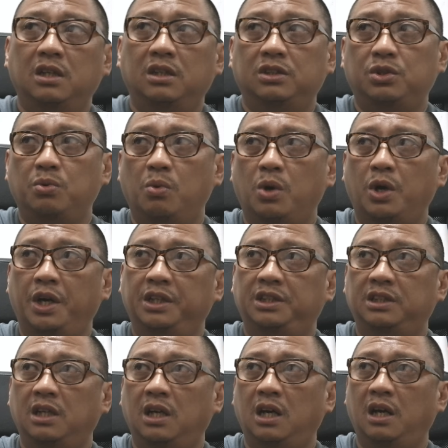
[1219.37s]
towards
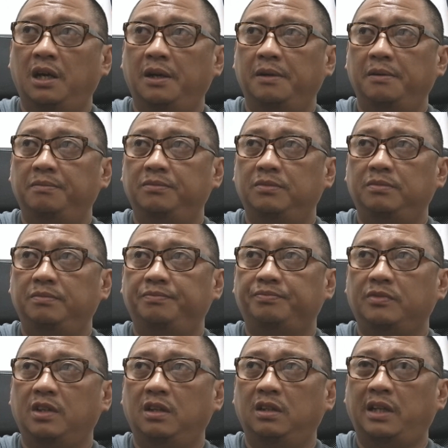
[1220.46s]

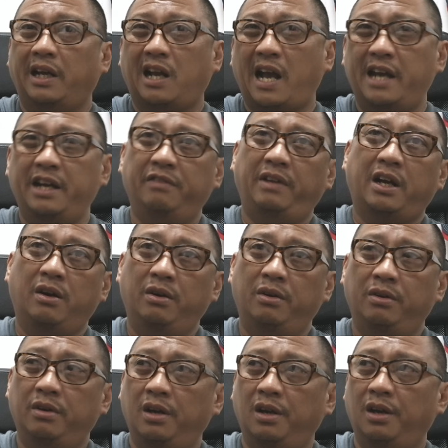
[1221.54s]
like kind of like
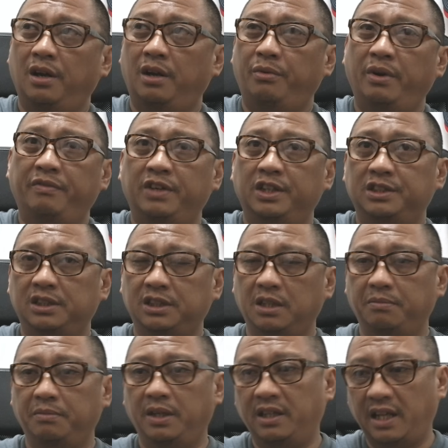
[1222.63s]
a river
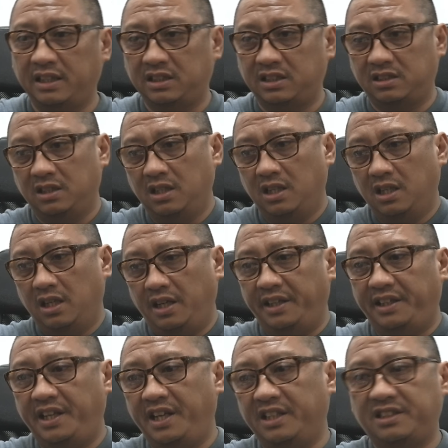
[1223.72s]
system, and
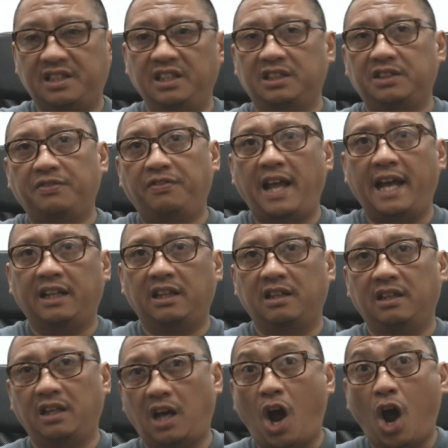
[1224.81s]
it hits this flat
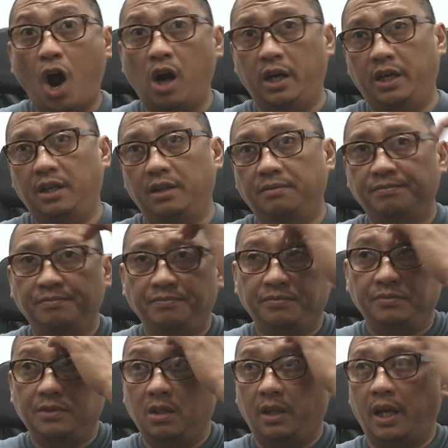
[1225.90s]
hard.
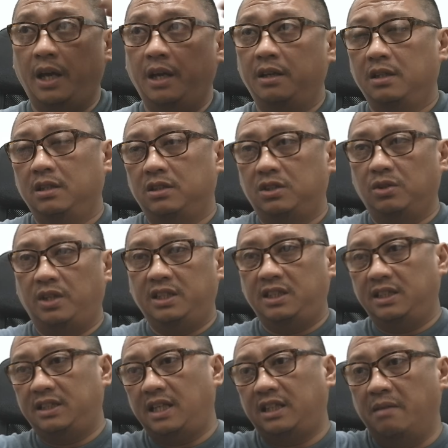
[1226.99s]
Okay, so this
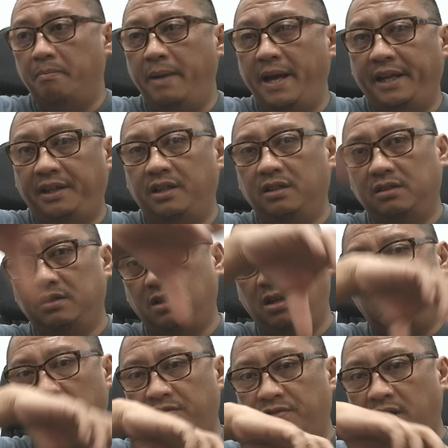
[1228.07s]
is at the bend
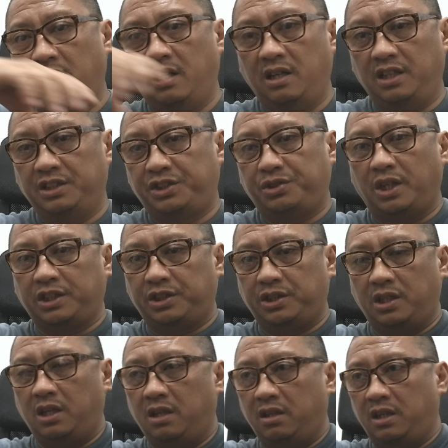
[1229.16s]
of a
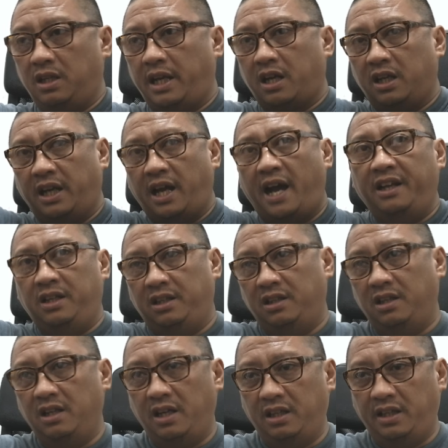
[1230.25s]
structure, like an island,
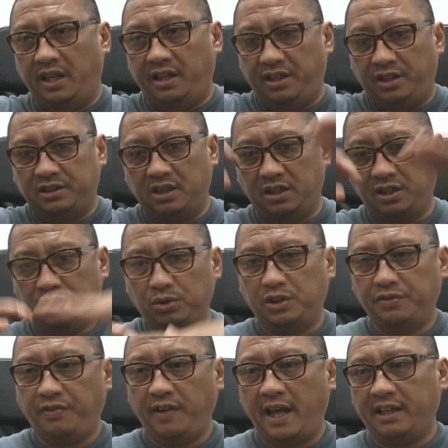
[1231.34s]
and then there's a huge
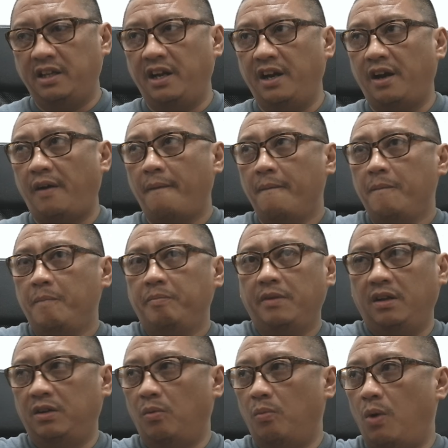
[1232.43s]
flat there.
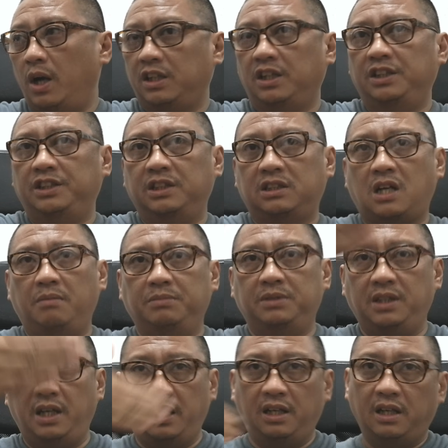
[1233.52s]
The water just comes
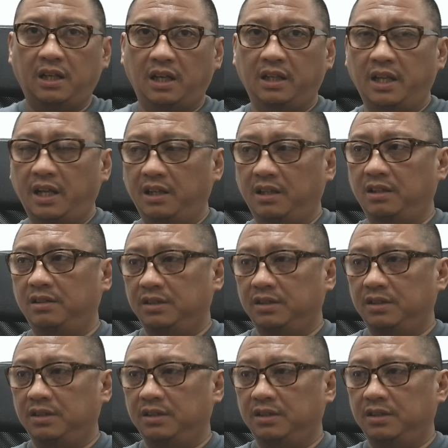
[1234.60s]
in and then,